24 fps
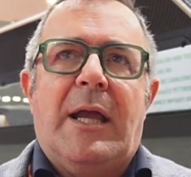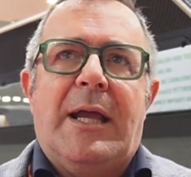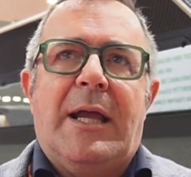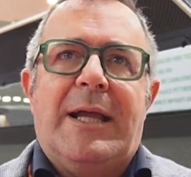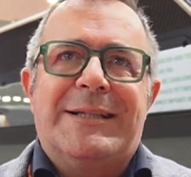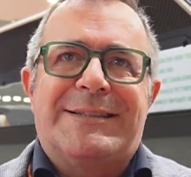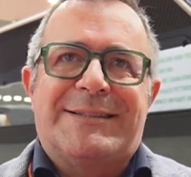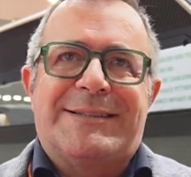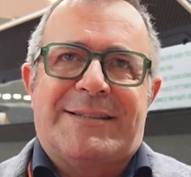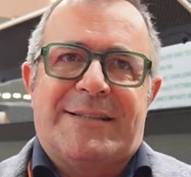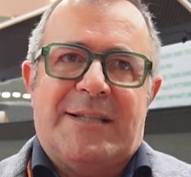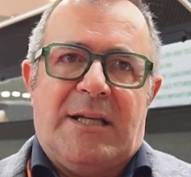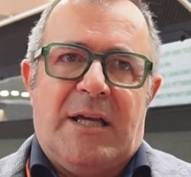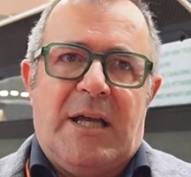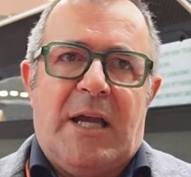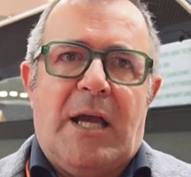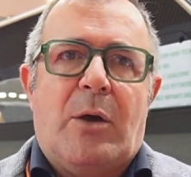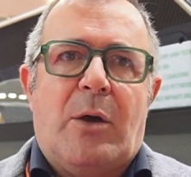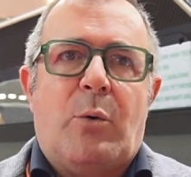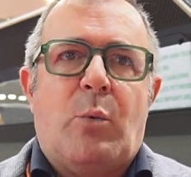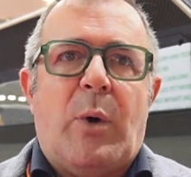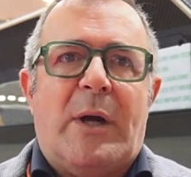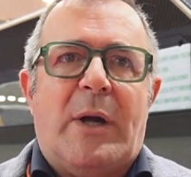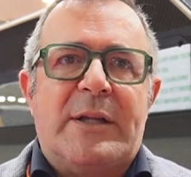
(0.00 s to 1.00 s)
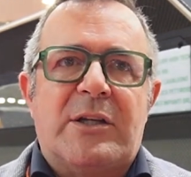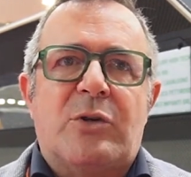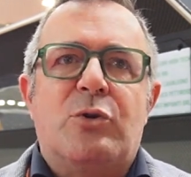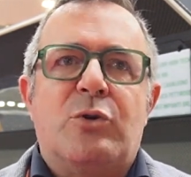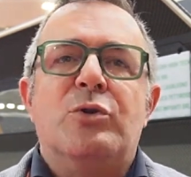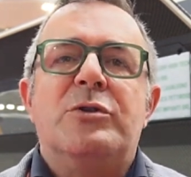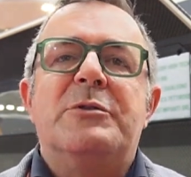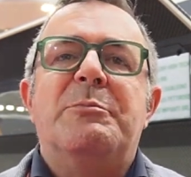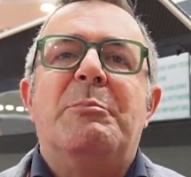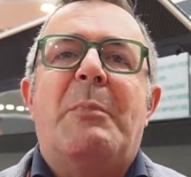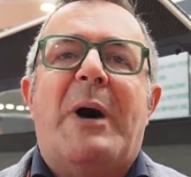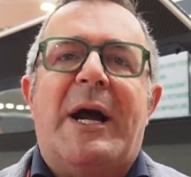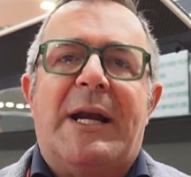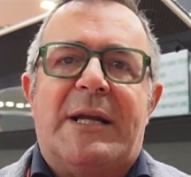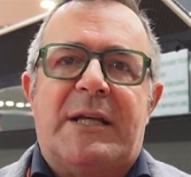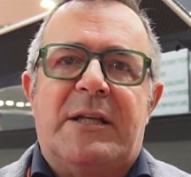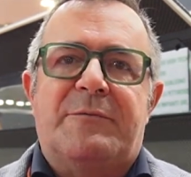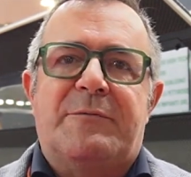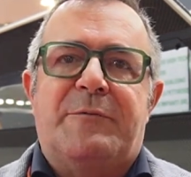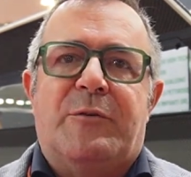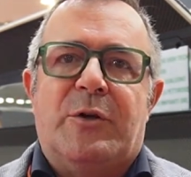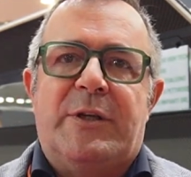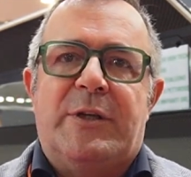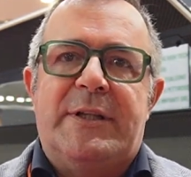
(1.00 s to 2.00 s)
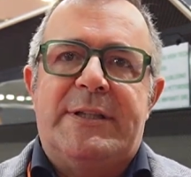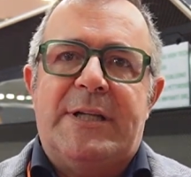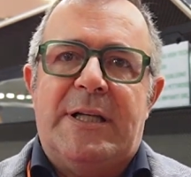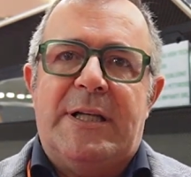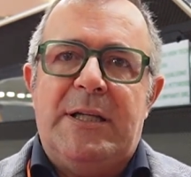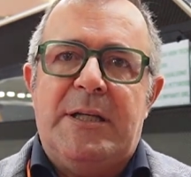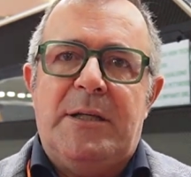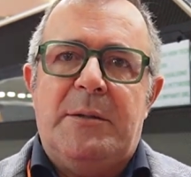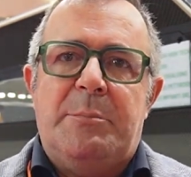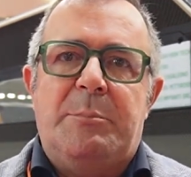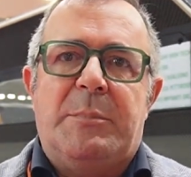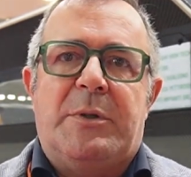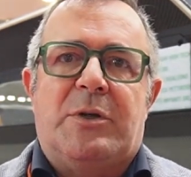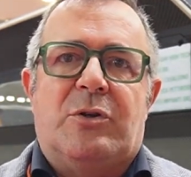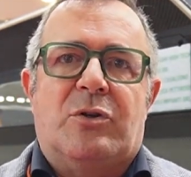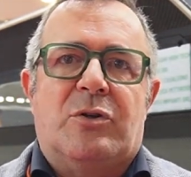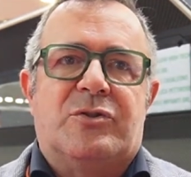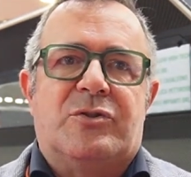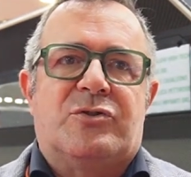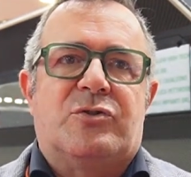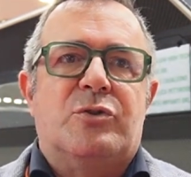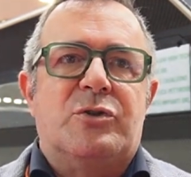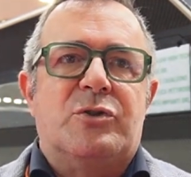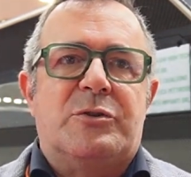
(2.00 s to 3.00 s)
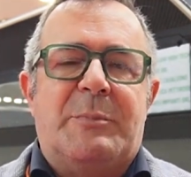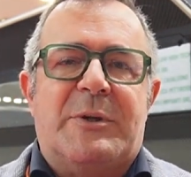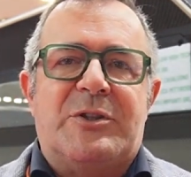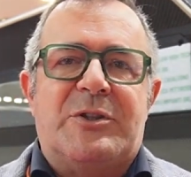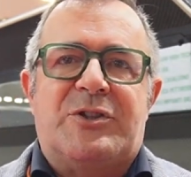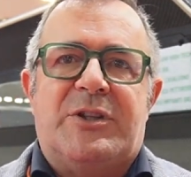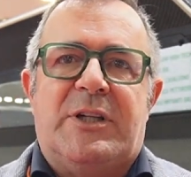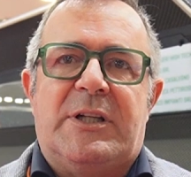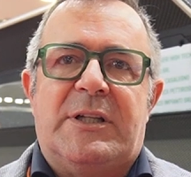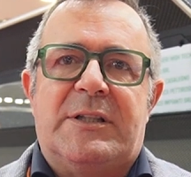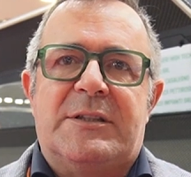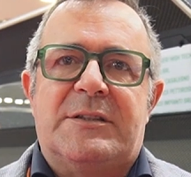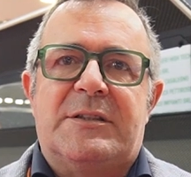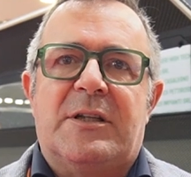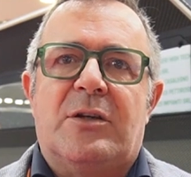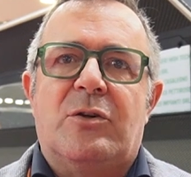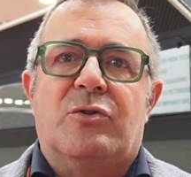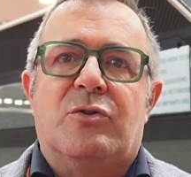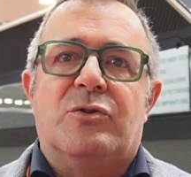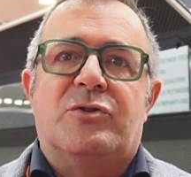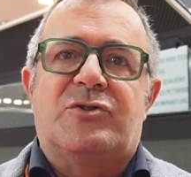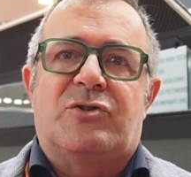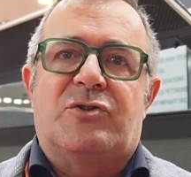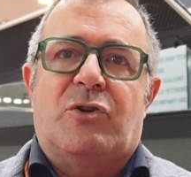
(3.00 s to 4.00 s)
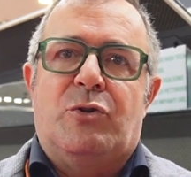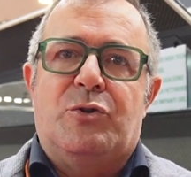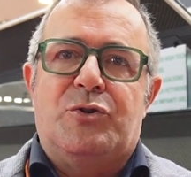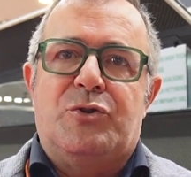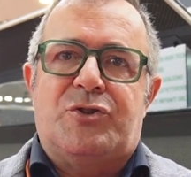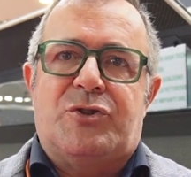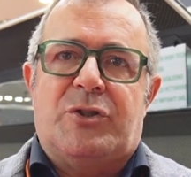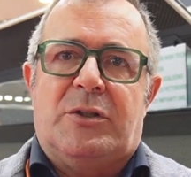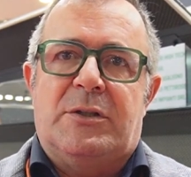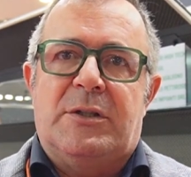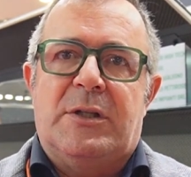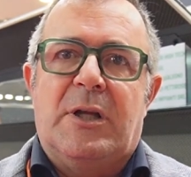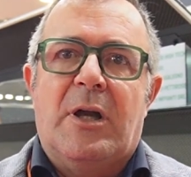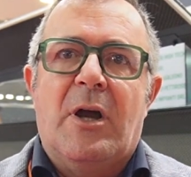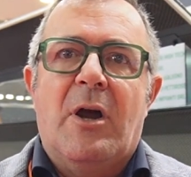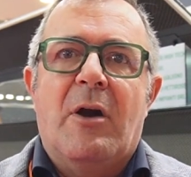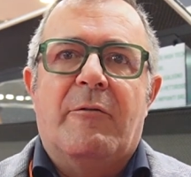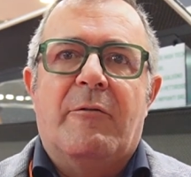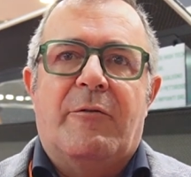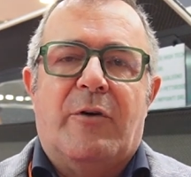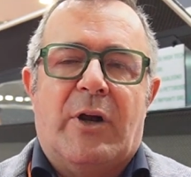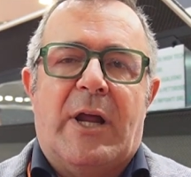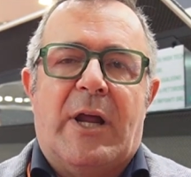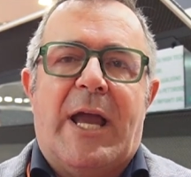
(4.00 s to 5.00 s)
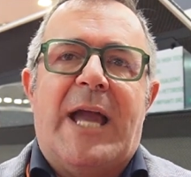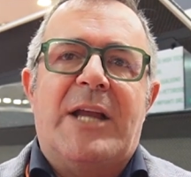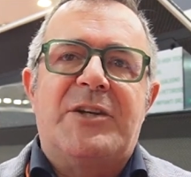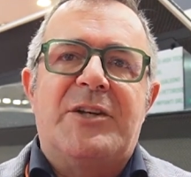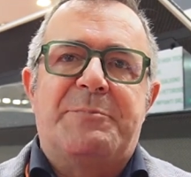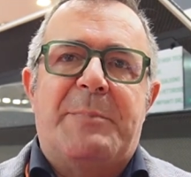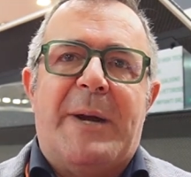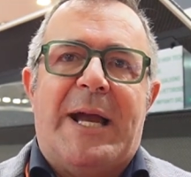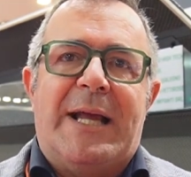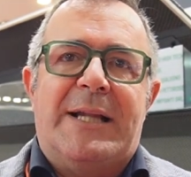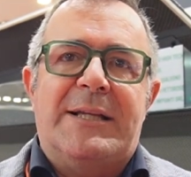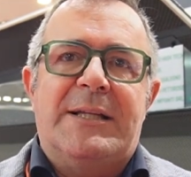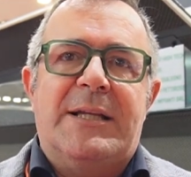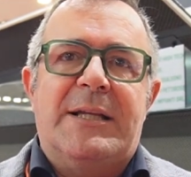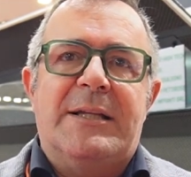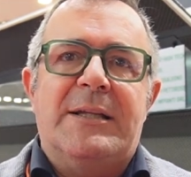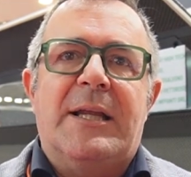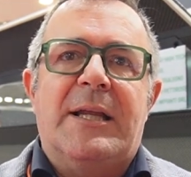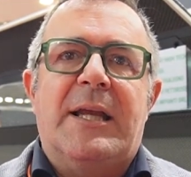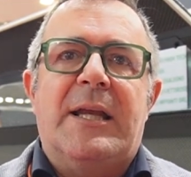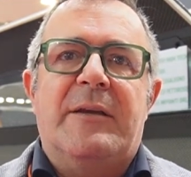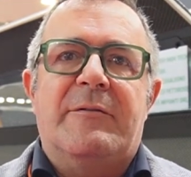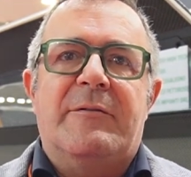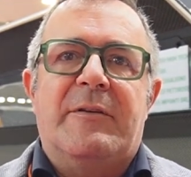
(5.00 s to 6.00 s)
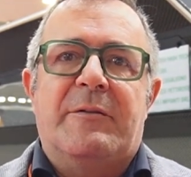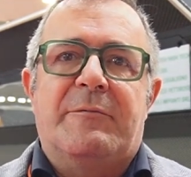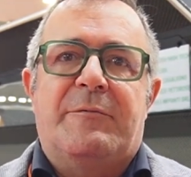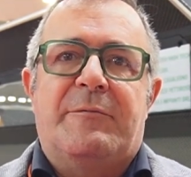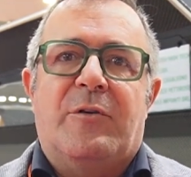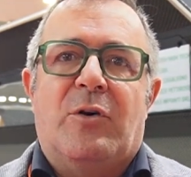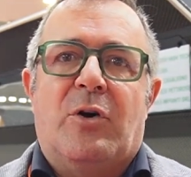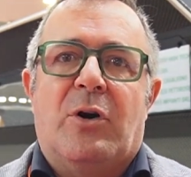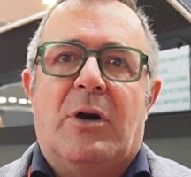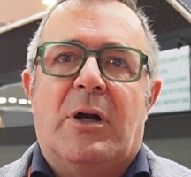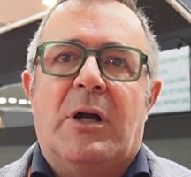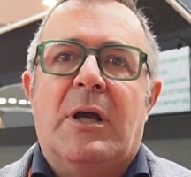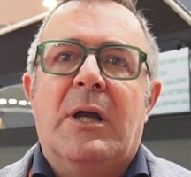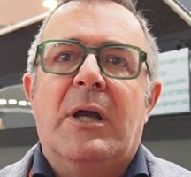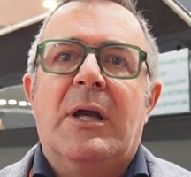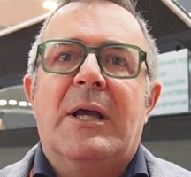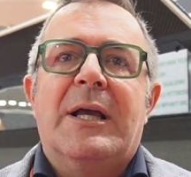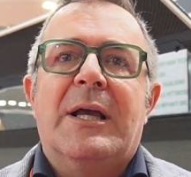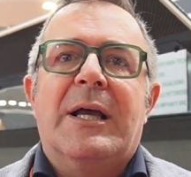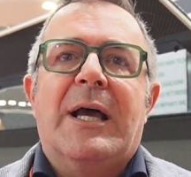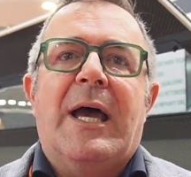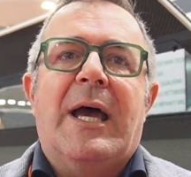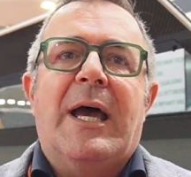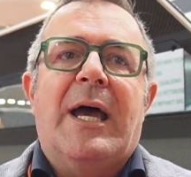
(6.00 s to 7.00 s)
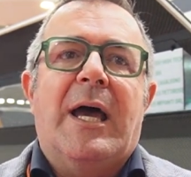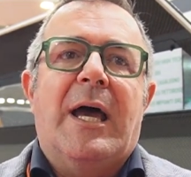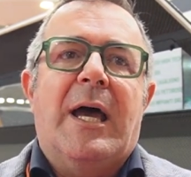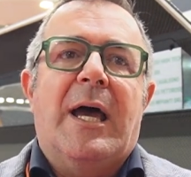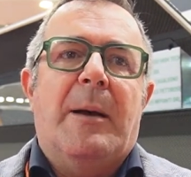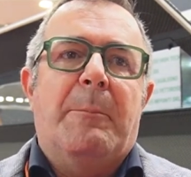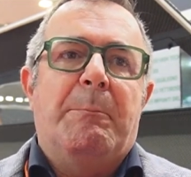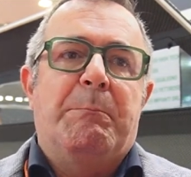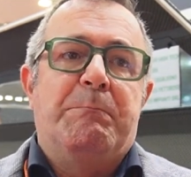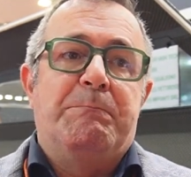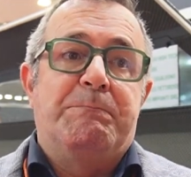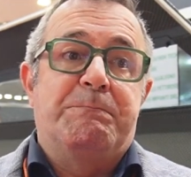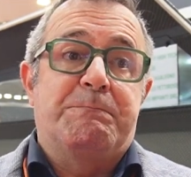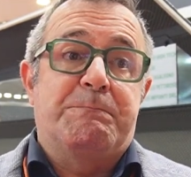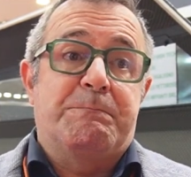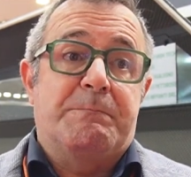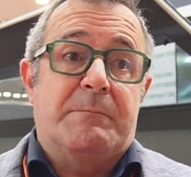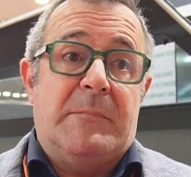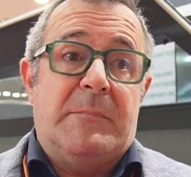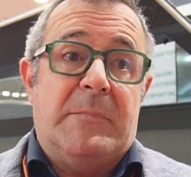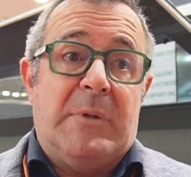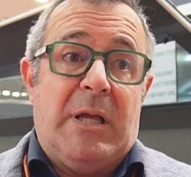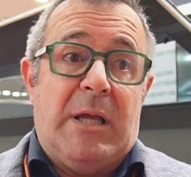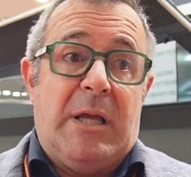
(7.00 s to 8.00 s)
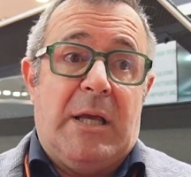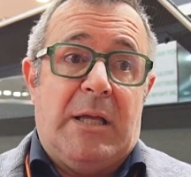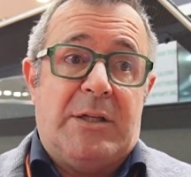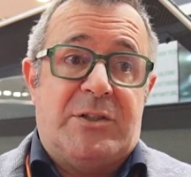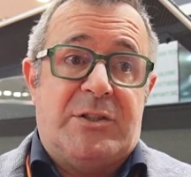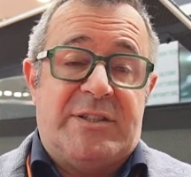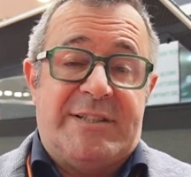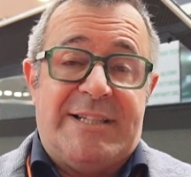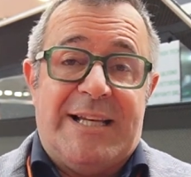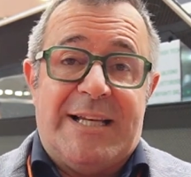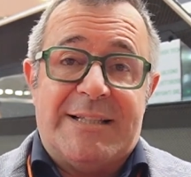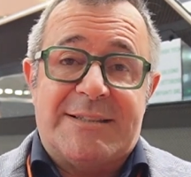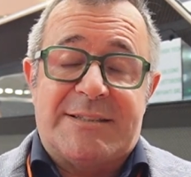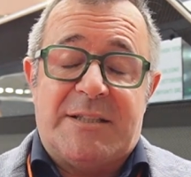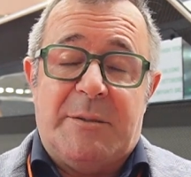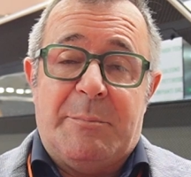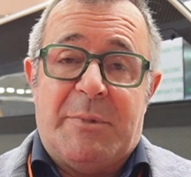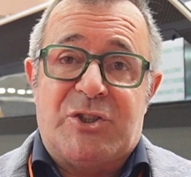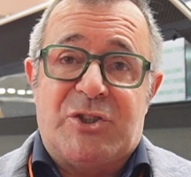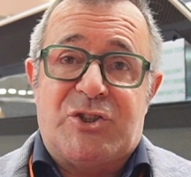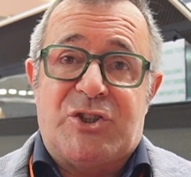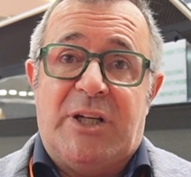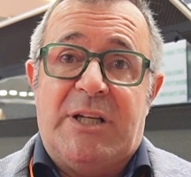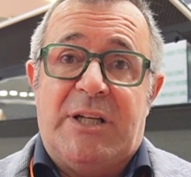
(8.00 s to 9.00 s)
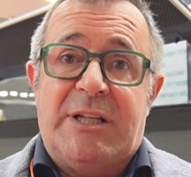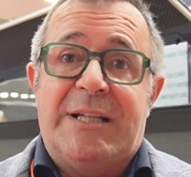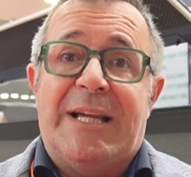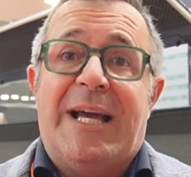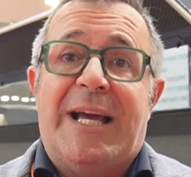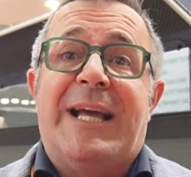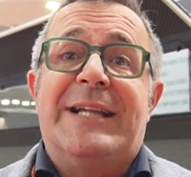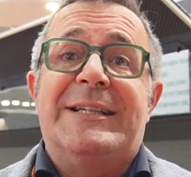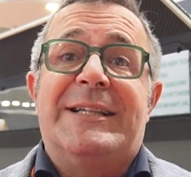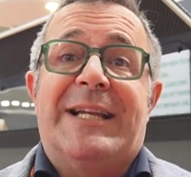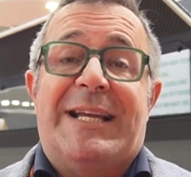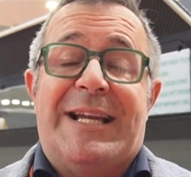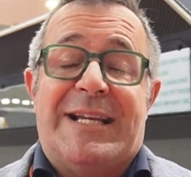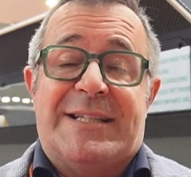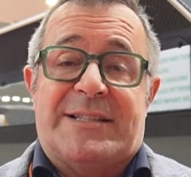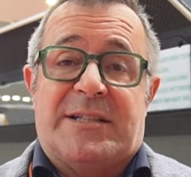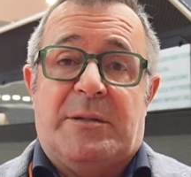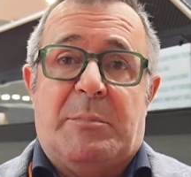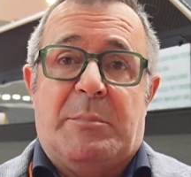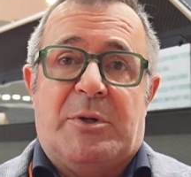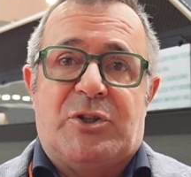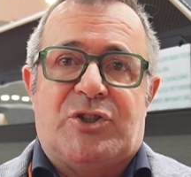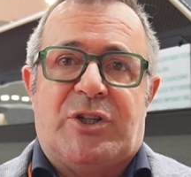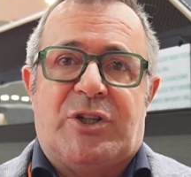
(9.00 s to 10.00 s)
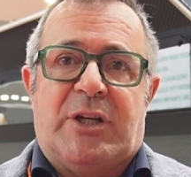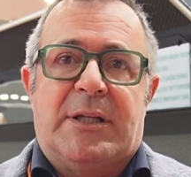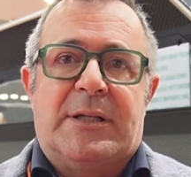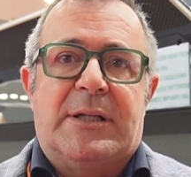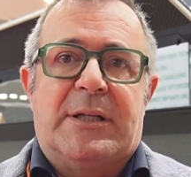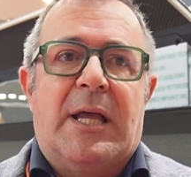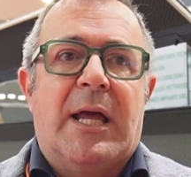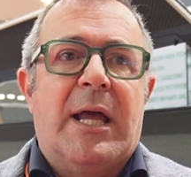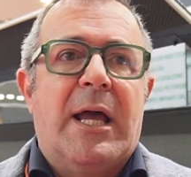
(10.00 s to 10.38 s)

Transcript: It's a quite a good market for Italy because good machines, good solution for edge banding, even for a CNC machine, the nasty machine.